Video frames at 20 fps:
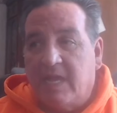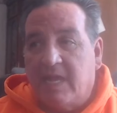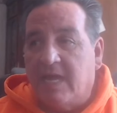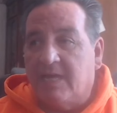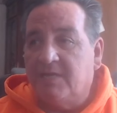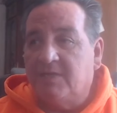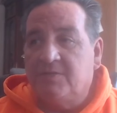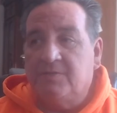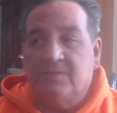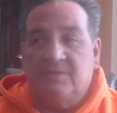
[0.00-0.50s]

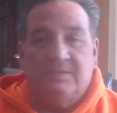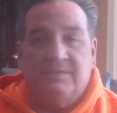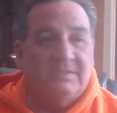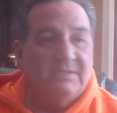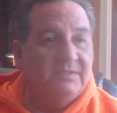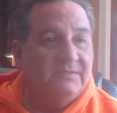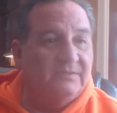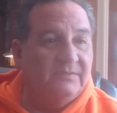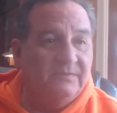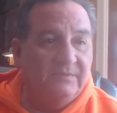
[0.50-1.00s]

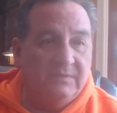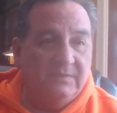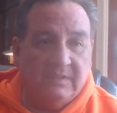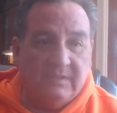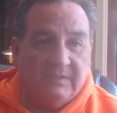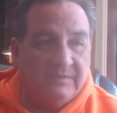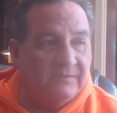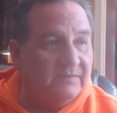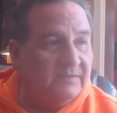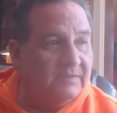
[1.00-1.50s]
Editors,
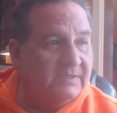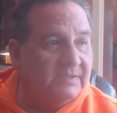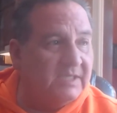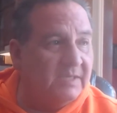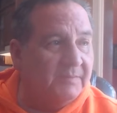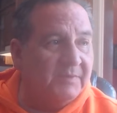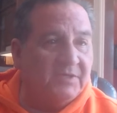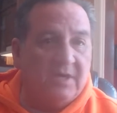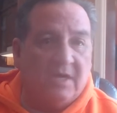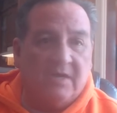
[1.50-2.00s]

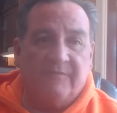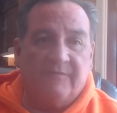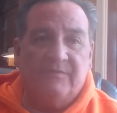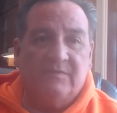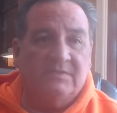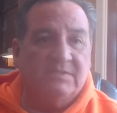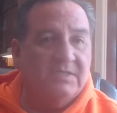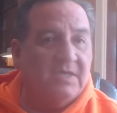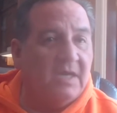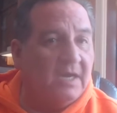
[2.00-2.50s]

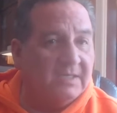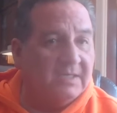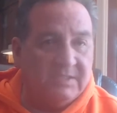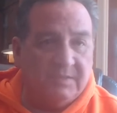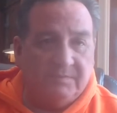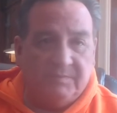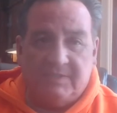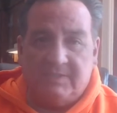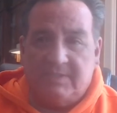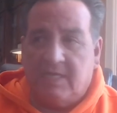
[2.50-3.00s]
cinematographers,
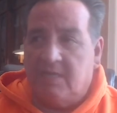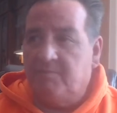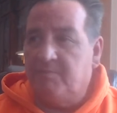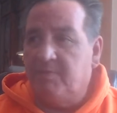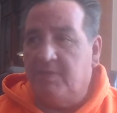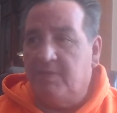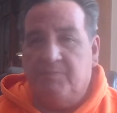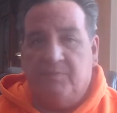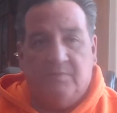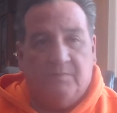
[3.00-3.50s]
costume design
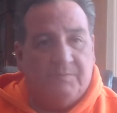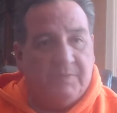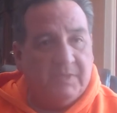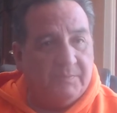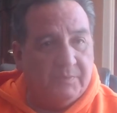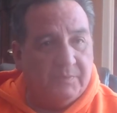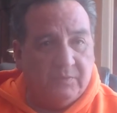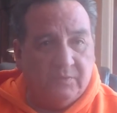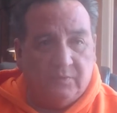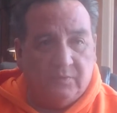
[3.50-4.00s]
people
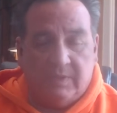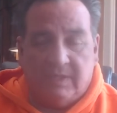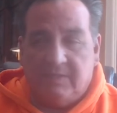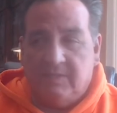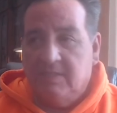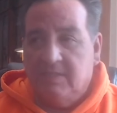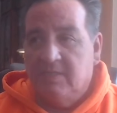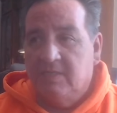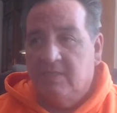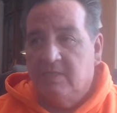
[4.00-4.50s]
who
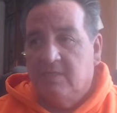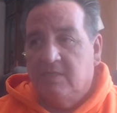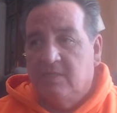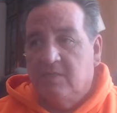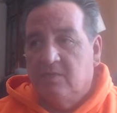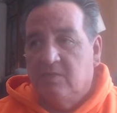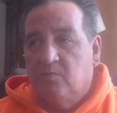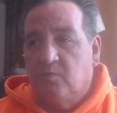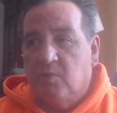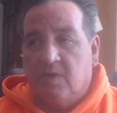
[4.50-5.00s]
had
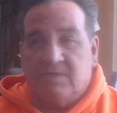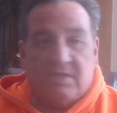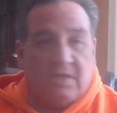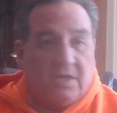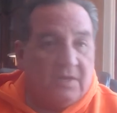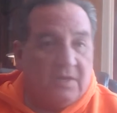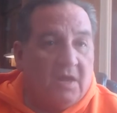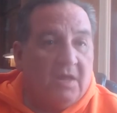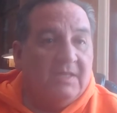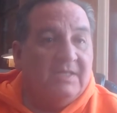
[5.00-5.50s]
worked
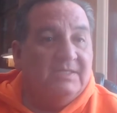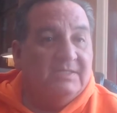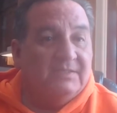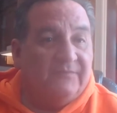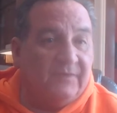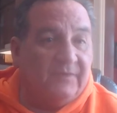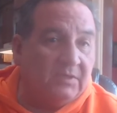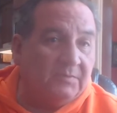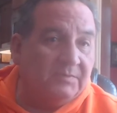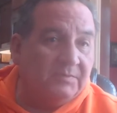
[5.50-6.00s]
on all his
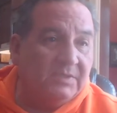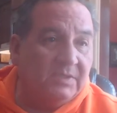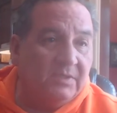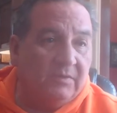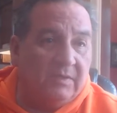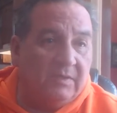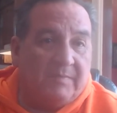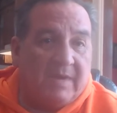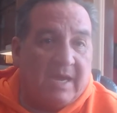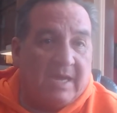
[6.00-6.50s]
films
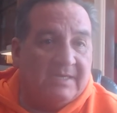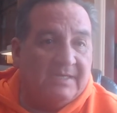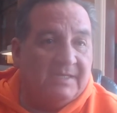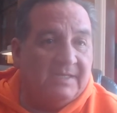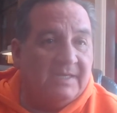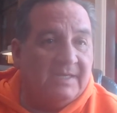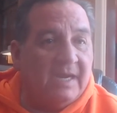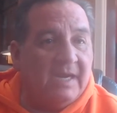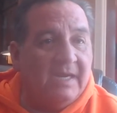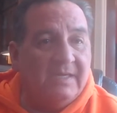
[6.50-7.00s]
going back to
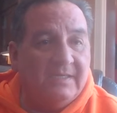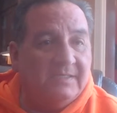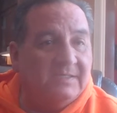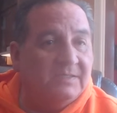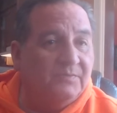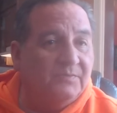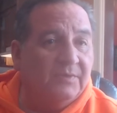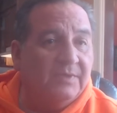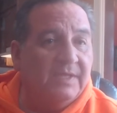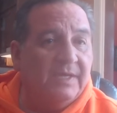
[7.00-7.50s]
the
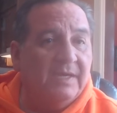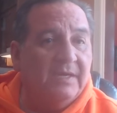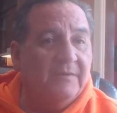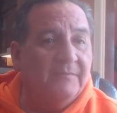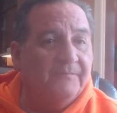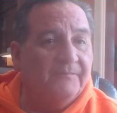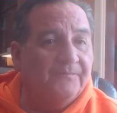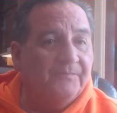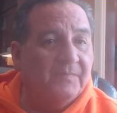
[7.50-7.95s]
90s were there.